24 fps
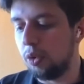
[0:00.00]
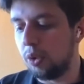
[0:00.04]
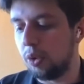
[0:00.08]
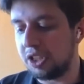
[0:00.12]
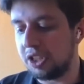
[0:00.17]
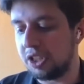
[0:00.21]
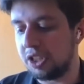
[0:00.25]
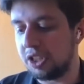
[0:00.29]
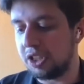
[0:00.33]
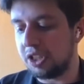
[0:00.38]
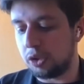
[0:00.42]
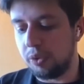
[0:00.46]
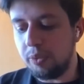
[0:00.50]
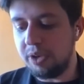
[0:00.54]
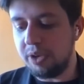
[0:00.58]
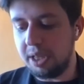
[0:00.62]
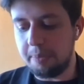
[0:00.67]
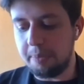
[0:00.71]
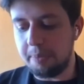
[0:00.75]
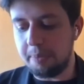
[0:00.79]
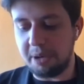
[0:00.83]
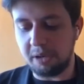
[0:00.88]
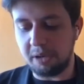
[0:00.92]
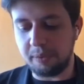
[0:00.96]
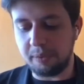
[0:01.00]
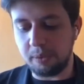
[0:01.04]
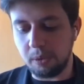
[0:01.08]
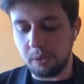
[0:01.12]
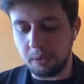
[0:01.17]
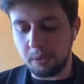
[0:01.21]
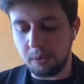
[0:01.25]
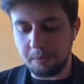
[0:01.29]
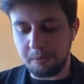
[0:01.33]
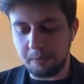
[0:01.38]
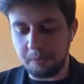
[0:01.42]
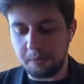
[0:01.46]
what's really, really
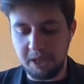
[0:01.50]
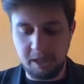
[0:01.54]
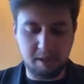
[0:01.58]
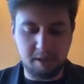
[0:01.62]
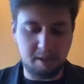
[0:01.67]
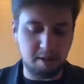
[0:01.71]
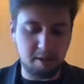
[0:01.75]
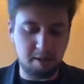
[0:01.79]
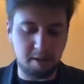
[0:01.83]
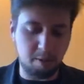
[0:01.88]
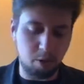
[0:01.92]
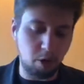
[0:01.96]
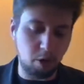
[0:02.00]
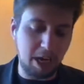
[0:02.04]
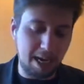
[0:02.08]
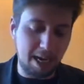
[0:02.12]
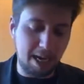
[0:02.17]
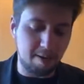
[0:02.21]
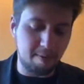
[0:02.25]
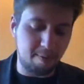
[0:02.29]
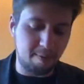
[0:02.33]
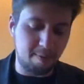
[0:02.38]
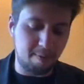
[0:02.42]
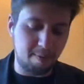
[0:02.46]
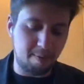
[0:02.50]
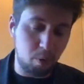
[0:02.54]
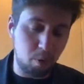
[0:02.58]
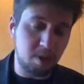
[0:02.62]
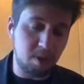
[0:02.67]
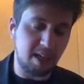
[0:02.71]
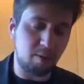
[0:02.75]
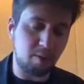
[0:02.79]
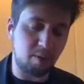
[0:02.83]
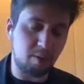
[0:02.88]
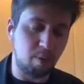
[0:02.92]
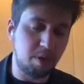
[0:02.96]
powerful is, again, for you to
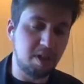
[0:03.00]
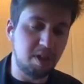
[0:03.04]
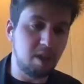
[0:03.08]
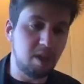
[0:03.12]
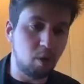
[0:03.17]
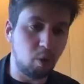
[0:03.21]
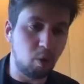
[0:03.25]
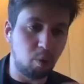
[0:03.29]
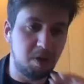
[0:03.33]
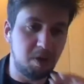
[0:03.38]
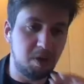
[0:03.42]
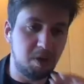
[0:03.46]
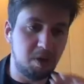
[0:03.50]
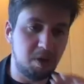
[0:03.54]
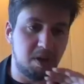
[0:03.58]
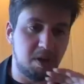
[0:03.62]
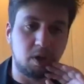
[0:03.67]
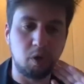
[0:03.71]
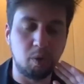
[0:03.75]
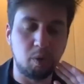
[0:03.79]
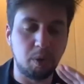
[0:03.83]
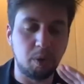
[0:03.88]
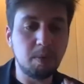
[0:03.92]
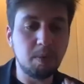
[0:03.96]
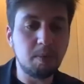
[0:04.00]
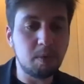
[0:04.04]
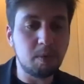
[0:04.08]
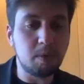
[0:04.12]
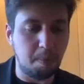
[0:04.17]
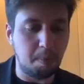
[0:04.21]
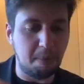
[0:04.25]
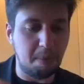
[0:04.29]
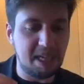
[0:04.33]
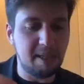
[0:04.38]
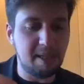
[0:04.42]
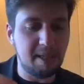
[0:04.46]
start running your research on your own.
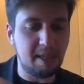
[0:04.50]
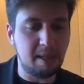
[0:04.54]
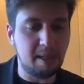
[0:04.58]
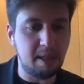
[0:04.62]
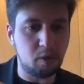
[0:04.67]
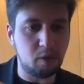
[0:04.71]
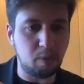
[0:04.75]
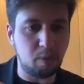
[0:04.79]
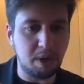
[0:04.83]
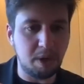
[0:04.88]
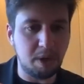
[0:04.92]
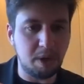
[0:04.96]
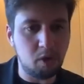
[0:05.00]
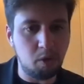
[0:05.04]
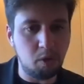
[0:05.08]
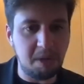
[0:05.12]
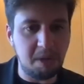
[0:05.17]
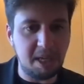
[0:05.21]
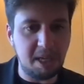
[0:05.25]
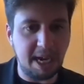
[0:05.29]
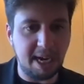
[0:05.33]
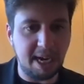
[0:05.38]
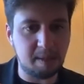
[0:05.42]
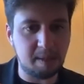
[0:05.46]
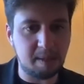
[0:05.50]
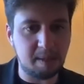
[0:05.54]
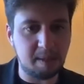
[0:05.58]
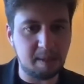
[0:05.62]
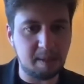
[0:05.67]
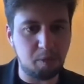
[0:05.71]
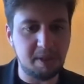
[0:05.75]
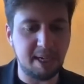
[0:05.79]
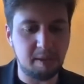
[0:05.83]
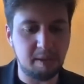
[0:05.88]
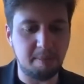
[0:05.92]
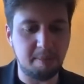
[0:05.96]
So basically trying to be as
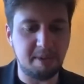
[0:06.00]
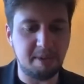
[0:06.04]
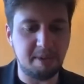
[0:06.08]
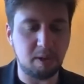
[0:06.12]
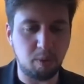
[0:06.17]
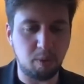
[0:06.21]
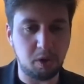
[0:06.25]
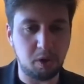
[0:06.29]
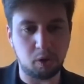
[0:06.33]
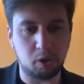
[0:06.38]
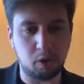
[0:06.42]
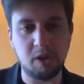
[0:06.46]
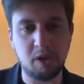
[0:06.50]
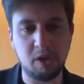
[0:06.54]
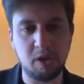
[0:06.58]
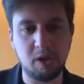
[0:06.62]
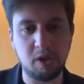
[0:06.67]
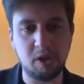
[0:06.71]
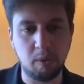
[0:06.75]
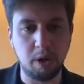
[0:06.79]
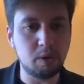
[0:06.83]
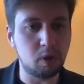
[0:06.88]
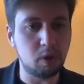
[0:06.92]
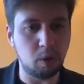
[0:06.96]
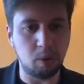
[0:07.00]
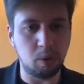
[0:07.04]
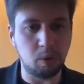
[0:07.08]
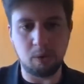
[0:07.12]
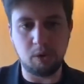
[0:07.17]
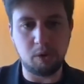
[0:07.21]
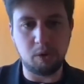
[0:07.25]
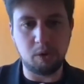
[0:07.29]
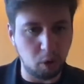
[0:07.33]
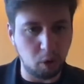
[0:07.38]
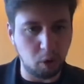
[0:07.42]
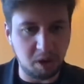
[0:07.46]
precise about what you're trying to learn.
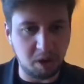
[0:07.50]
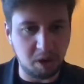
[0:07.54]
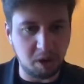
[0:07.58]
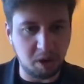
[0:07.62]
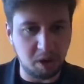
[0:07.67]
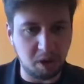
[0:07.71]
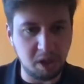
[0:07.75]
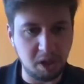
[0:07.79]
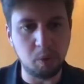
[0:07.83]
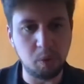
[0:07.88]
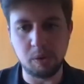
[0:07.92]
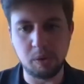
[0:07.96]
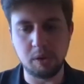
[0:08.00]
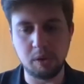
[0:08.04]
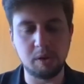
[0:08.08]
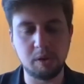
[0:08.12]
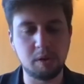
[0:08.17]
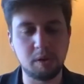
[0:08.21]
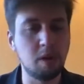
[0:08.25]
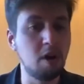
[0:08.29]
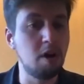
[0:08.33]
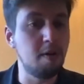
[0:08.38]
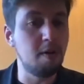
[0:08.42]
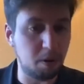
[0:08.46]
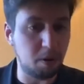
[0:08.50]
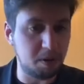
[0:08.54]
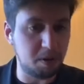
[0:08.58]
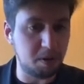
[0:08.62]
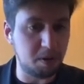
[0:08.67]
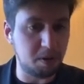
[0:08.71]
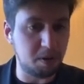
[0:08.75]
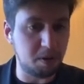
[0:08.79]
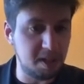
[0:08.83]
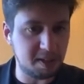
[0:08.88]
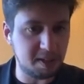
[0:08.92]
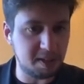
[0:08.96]
So talking to users,
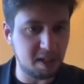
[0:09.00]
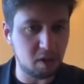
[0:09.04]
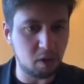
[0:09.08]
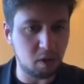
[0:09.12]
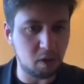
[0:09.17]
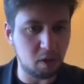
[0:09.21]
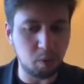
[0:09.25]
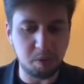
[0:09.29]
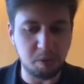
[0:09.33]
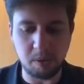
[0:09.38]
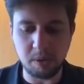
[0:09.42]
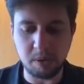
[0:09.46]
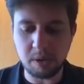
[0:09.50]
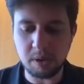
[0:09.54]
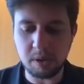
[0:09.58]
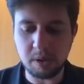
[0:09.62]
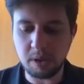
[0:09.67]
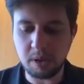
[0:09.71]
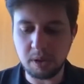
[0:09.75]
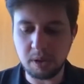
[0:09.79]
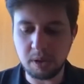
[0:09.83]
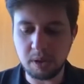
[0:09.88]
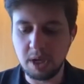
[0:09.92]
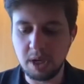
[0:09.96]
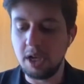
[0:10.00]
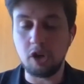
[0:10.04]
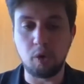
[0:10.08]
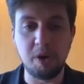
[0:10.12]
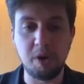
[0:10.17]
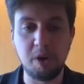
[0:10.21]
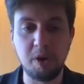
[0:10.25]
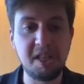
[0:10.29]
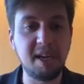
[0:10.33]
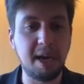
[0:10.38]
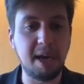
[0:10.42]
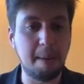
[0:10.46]
forcing conversation with users,
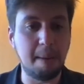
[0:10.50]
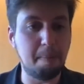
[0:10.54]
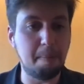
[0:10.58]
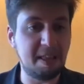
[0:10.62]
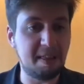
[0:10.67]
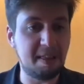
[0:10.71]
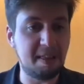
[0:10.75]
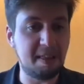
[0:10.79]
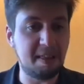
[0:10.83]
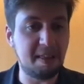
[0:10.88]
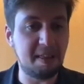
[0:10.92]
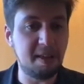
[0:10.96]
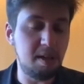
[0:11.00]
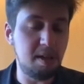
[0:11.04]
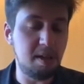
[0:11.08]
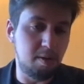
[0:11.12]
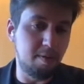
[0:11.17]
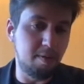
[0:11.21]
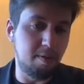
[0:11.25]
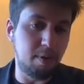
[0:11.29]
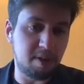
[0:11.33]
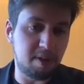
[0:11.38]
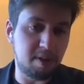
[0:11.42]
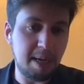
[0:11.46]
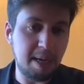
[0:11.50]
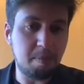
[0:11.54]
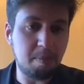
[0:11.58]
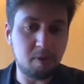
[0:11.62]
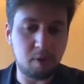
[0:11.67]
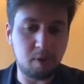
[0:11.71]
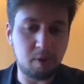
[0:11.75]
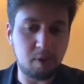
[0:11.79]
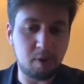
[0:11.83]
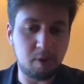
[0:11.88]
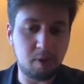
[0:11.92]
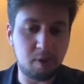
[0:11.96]
creating empathy is the first step.
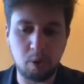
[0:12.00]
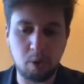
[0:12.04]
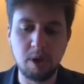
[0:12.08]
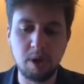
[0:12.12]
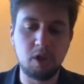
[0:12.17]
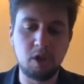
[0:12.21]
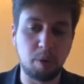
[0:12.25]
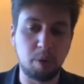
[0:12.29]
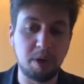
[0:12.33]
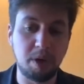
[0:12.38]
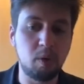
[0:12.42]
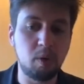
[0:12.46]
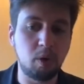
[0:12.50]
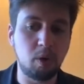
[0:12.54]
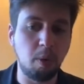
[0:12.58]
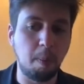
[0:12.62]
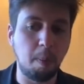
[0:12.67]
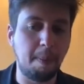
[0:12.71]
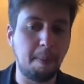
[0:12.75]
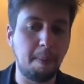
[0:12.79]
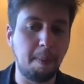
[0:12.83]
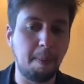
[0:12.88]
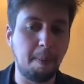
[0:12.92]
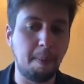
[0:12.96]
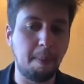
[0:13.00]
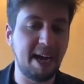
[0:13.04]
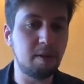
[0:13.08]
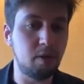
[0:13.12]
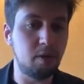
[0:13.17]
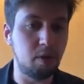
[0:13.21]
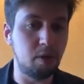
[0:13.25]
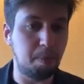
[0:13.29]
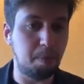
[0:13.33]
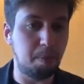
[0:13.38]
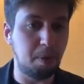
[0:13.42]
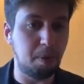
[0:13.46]
So trying to compile
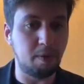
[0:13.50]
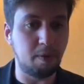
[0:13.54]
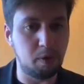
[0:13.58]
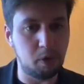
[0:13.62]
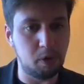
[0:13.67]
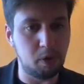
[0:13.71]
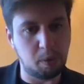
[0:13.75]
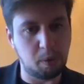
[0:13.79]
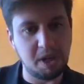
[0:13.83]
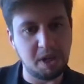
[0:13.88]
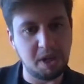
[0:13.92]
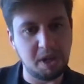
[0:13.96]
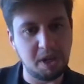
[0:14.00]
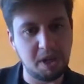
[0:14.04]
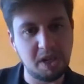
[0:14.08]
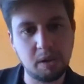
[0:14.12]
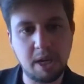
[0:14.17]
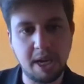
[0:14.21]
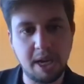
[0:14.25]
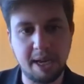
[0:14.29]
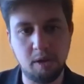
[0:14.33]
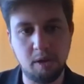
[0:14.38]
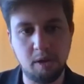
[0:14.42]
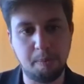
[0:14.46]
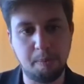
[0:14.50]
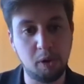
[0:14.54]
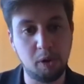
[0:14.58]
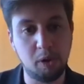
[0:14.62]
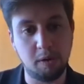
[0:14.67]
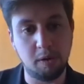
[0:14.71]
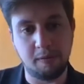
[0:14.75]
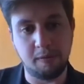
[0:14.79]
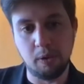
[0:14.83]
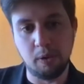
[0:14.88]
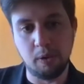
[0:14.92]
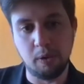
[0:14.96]
the point of frustration and the
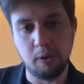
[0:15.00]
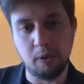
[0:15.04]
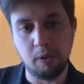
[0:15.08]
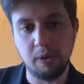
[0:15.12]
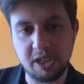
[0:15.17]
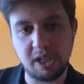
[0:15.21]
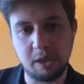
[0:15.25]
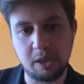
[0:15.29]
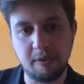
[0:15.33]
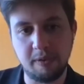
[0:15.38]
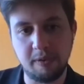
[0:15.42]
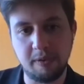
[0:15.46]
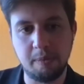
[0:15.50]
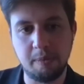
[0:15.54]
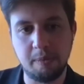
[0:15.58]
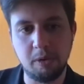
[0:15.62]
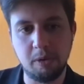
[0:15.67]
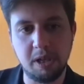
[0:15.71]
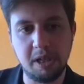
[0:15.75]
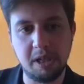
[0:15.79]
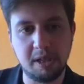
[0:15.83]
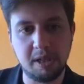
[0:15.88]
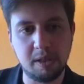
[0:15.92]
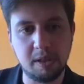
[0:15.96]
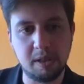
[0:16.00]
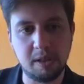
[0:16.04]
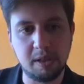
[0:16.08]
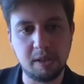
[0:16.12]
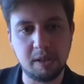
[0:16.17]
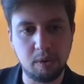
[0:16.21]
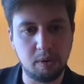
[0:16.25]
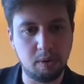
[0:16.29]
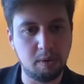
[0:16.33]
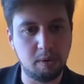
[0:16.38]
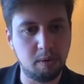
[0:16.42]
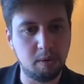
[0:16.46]
point of knowledge that you've accumulated
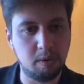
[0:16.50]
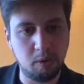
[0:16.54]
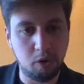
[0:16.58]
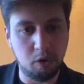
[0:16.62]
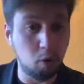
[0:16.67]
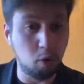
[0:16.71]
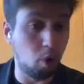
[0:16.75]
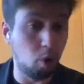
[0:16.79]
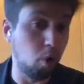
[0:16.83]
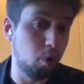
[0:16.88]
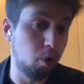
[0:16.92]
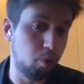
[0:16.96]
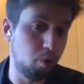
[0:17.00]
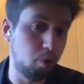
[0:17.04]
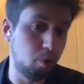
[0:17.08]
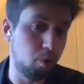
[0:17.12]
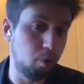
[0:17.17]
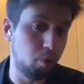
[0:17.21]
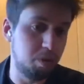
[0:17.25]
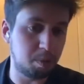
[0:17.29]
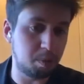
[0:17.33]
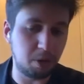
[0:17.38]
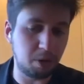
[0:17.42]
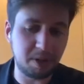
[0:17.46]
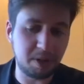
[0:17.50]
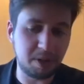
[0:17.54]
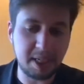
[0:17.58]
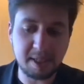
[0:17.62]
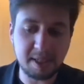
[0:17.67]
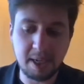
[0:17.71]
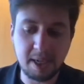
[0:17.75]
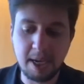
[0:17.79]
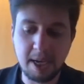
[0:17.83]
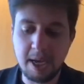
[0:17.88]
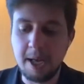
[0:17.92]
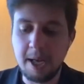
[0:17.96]
through your own research
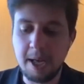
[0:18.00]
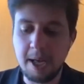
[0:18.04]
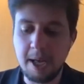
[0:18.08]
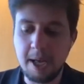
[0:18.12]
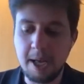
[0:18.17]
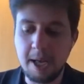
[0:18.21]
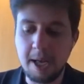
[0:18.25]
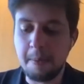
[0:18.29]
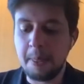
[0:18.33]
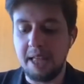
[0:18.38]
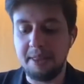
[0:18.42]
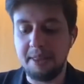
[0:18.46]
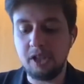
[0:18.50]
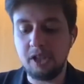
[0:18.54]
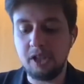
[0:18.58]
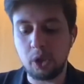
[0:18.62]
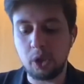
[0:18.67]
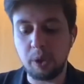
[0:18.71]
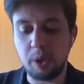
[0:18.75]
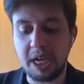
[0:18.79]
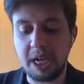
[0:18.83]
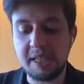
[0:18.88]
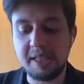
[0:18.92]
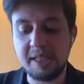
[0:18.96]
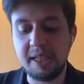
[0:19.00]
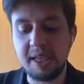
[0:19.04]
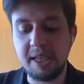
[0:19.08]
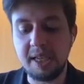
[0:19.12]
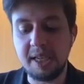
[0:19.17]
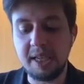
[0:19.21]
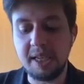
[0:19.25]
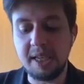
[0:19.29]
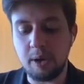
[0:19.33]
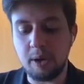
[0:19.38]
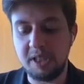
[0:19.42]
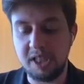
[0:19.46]
process. And then
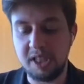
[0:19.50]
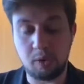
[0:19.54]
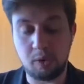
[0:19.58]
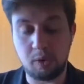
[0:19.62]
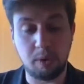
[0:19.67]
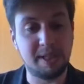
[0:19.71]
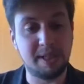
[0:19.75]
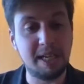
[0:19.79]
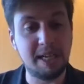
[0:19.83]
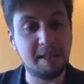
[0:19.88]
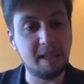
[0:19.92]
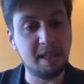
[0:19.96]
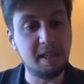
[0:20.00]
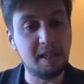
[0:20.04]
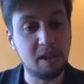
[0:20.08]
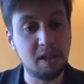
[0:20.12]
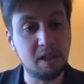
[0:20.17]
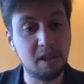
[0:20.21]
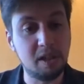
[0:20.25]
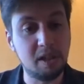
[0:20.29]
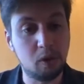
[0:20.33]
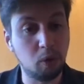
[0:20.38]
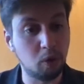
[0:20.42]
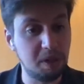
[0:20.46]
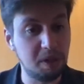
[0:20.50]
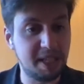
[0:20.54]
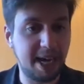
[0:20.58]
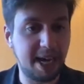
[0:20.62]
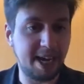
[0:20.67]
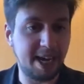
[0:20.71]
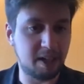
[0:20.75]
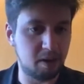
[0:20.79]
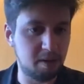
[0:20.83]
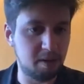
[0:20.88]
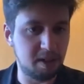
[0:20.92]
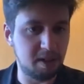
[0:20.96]
showcasing how this translated into concrete
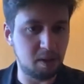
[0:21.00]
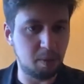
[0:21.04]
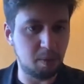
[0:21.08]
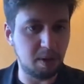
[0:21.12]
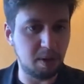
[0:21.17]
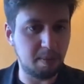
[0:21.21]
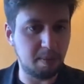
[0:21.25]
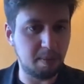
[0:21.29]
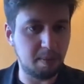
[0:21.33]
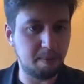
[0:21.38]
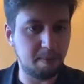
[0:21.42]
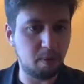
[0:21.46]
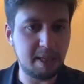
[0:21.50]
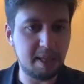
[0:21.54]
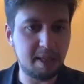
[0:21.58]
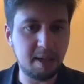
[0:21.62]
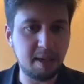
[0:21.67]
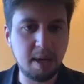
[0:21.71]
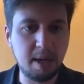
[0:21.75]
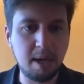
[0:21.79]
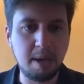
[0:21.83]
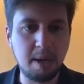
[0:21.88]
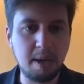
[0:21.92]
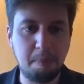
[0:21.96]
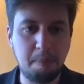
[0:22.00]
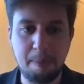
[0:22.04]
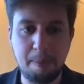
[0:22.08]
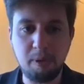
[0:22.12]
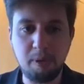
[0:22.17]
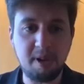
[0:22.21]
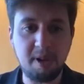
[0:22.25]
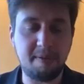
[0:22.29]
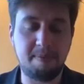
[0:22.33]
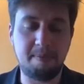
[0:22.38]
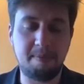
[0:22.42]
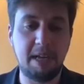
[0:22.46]
actions as well, right?
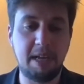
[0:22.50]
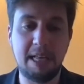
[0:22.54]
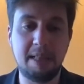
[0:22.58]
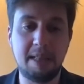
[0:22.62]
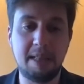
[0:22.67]
People are,